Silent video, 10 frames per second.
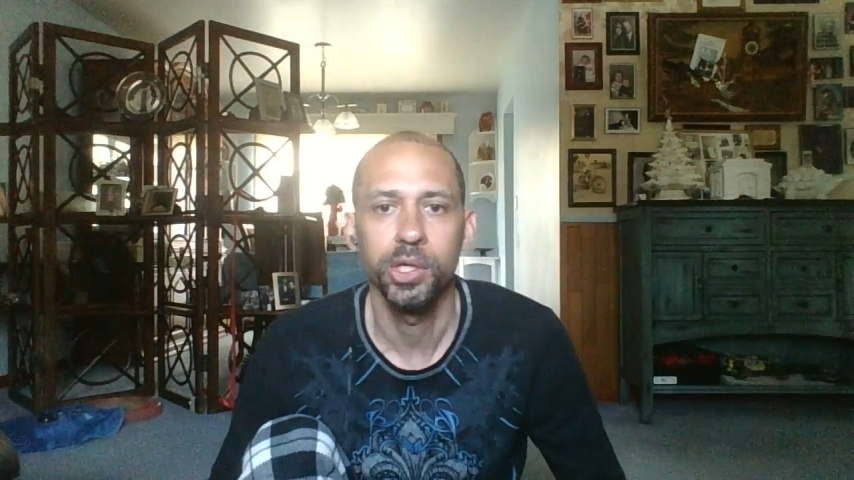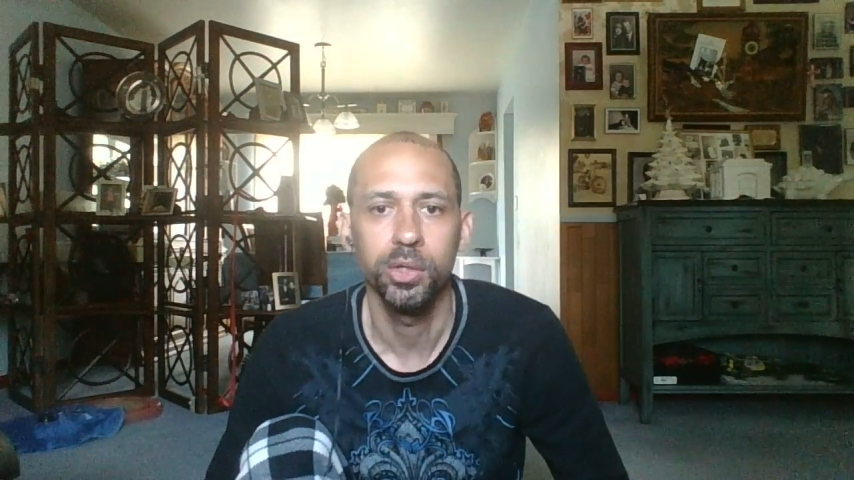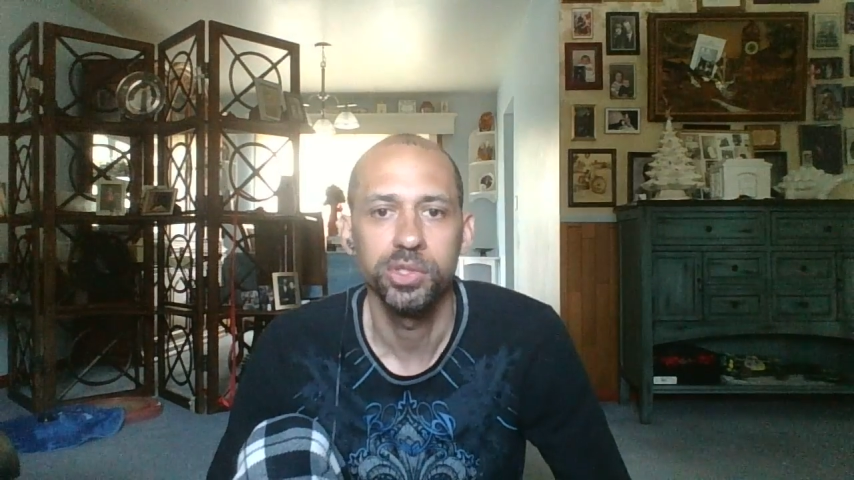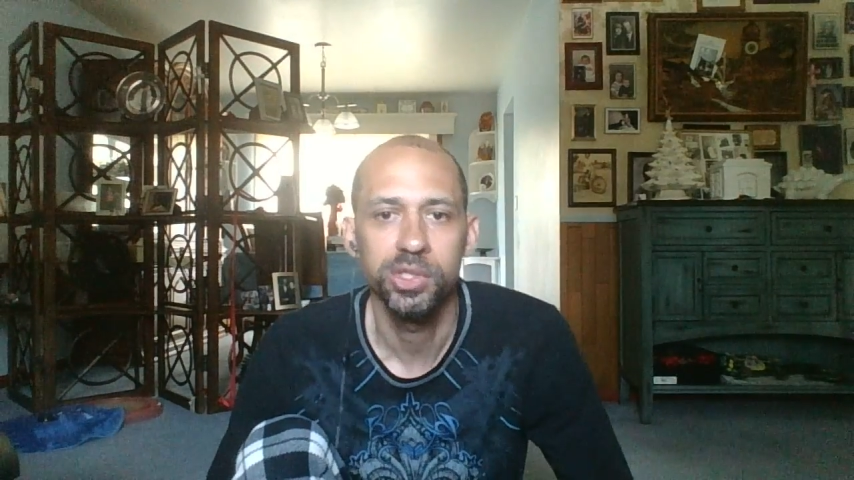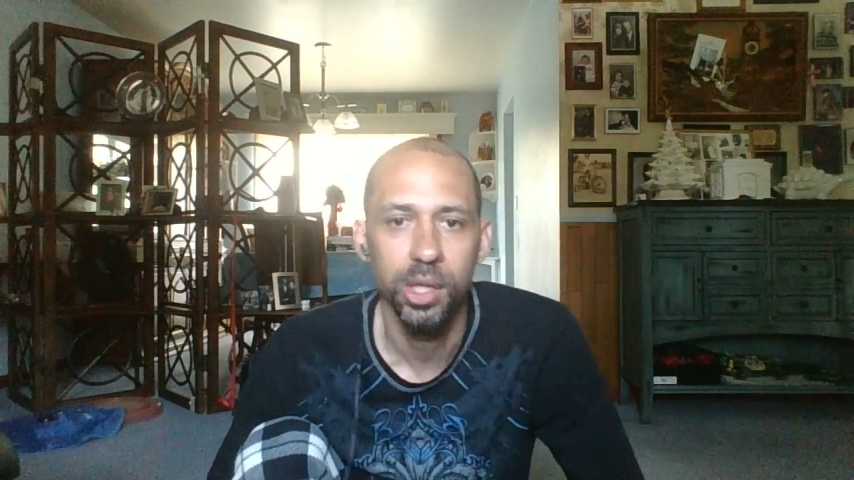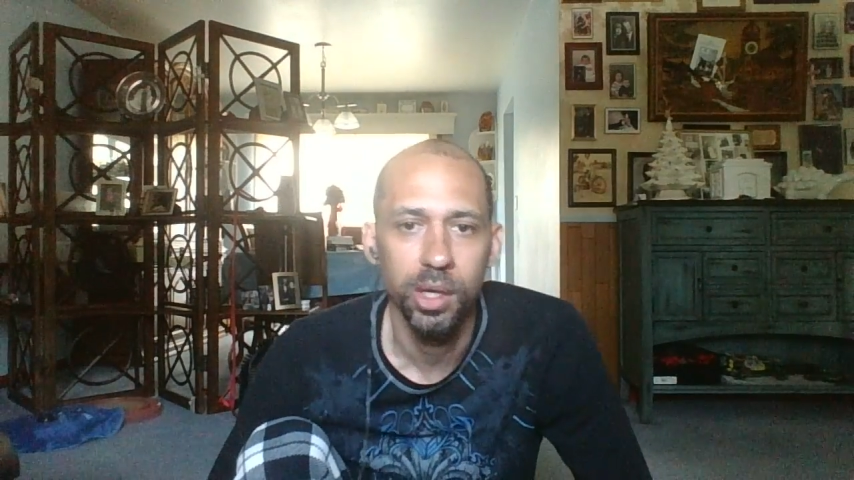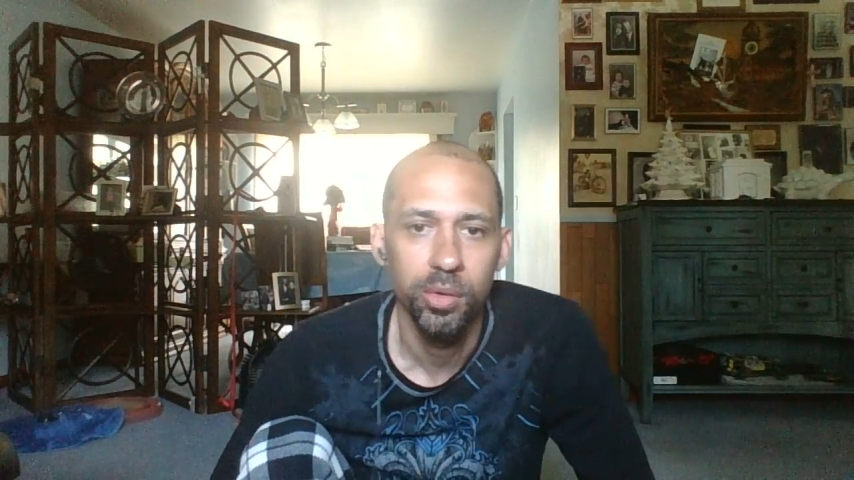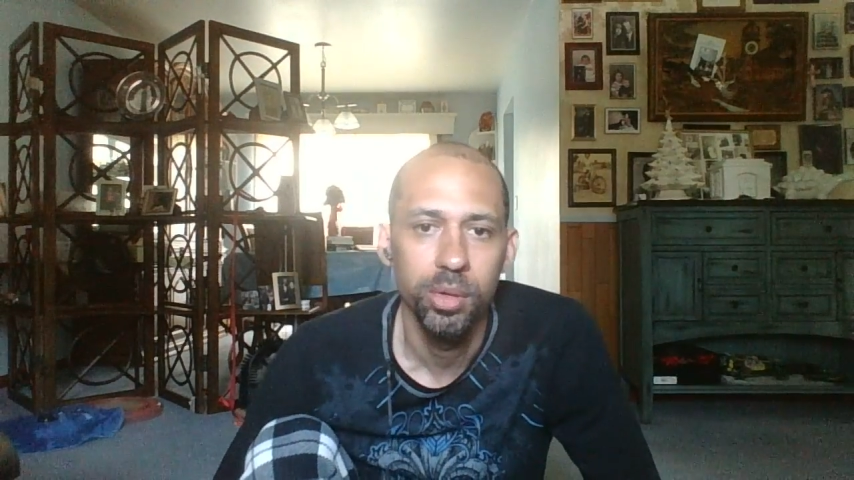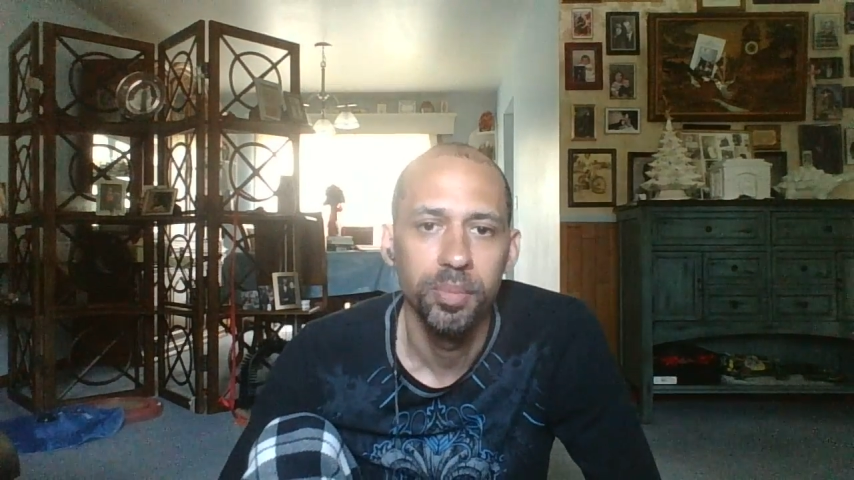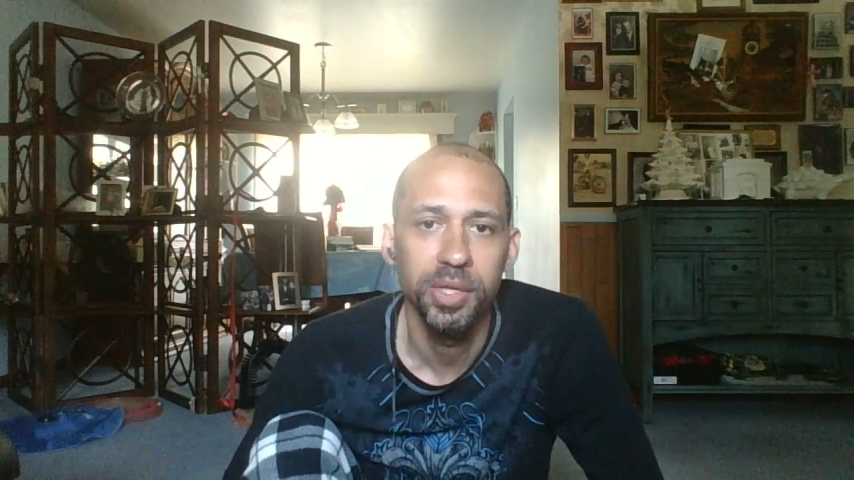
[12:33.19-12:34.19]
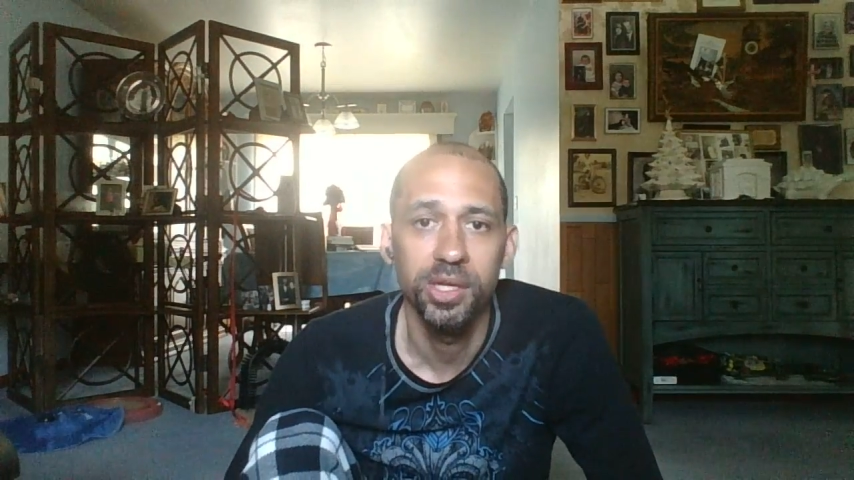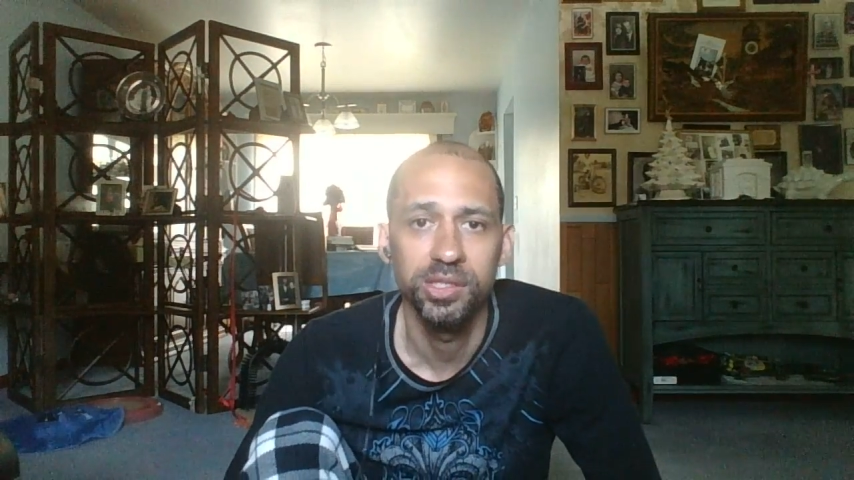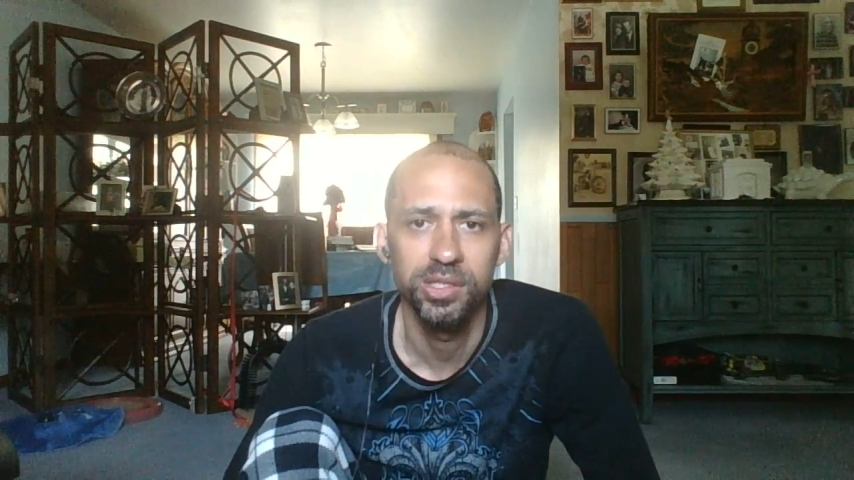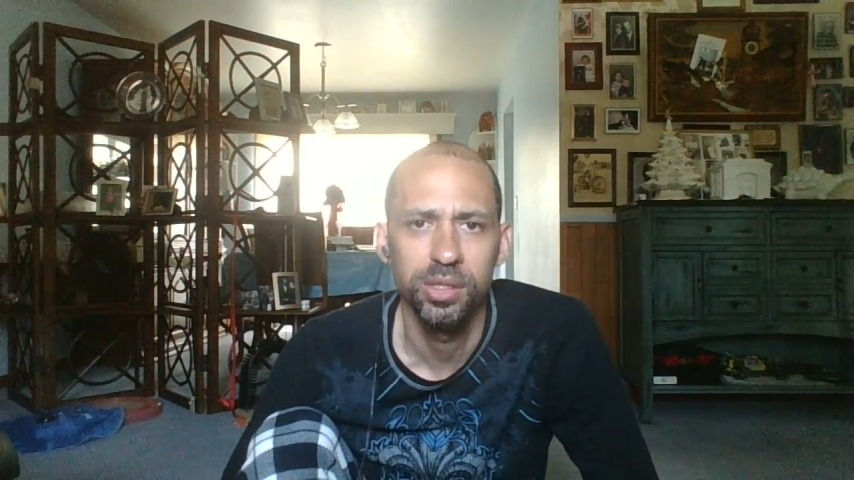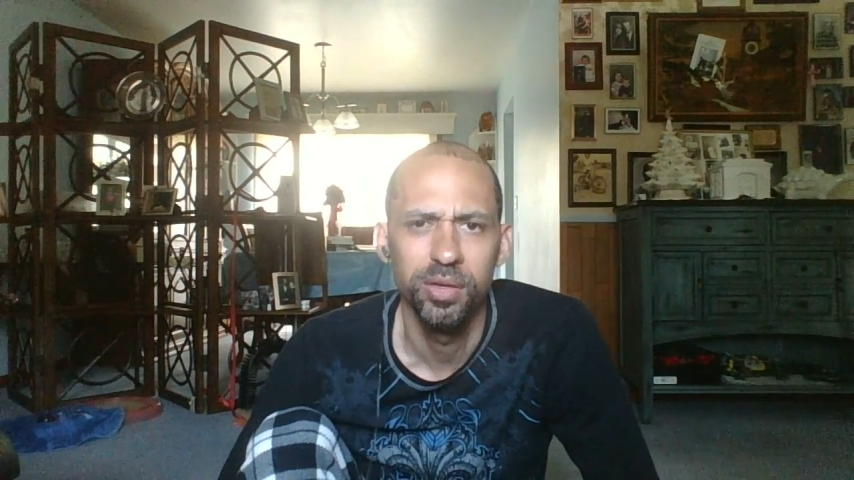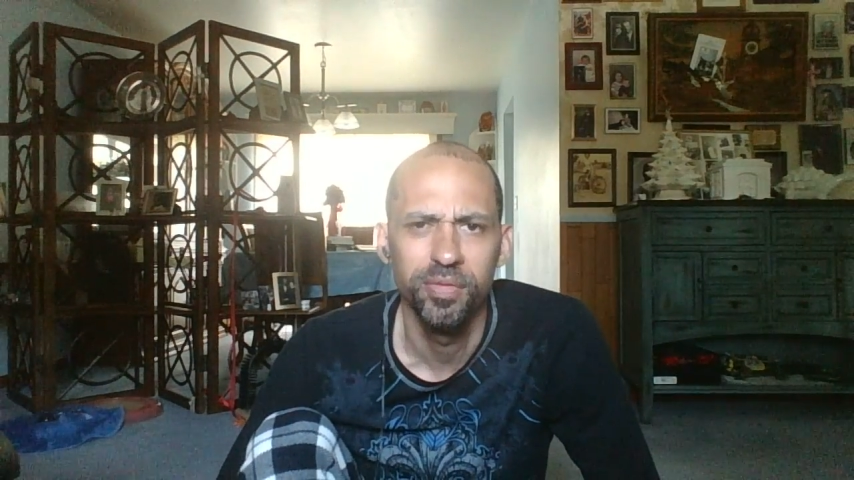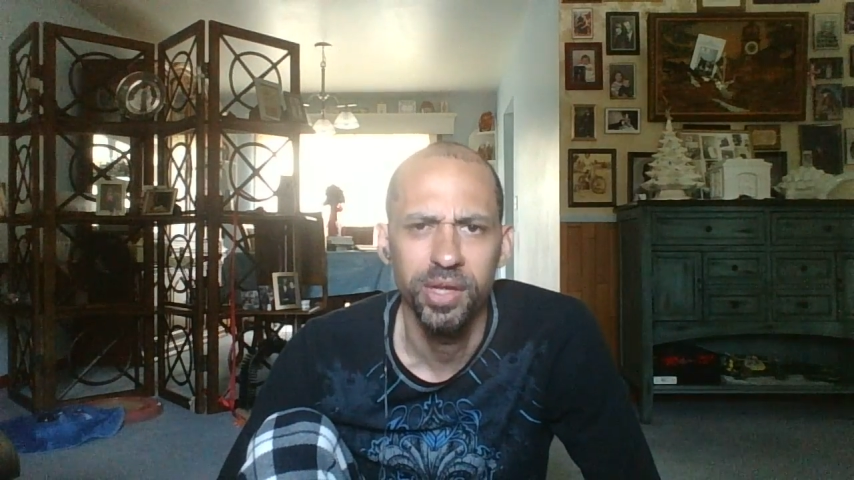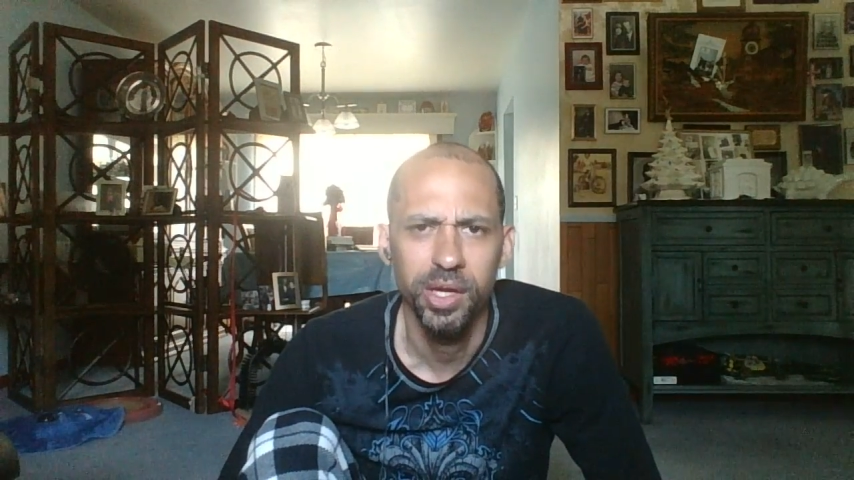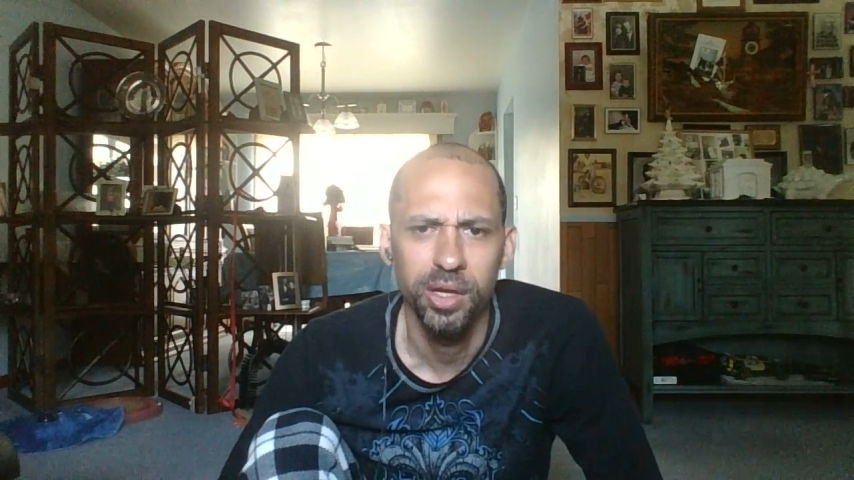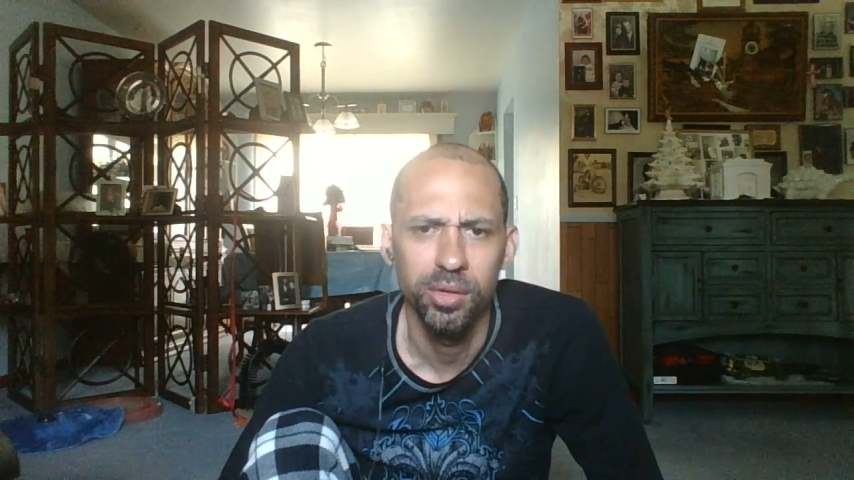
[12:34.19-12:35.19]
Go slow because the
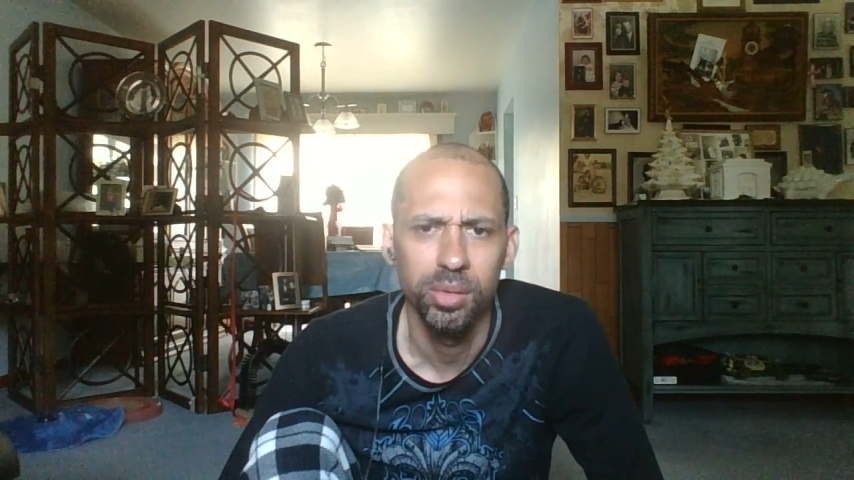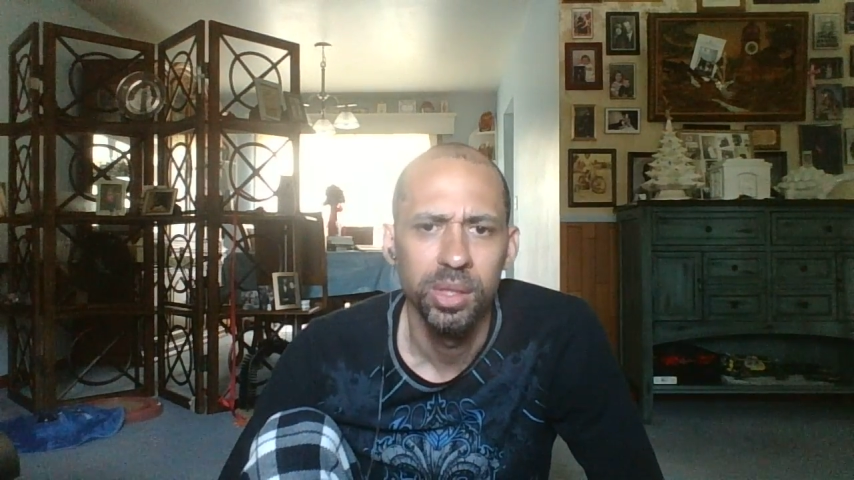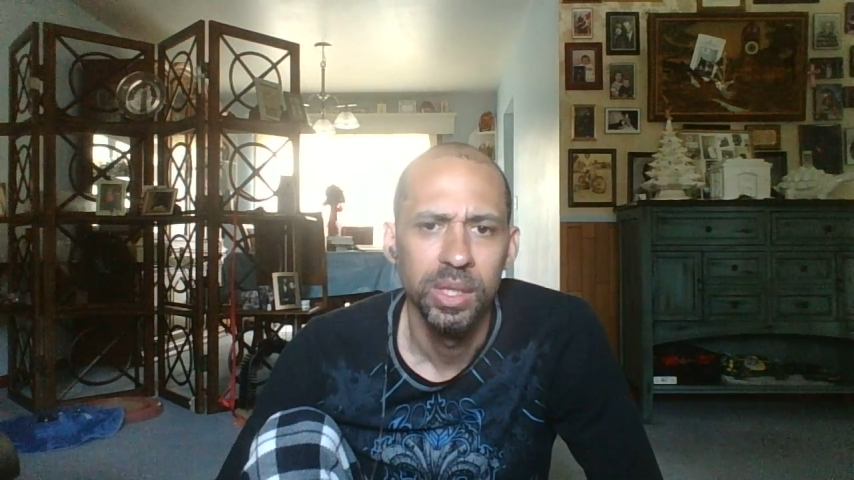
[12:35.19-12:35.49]
video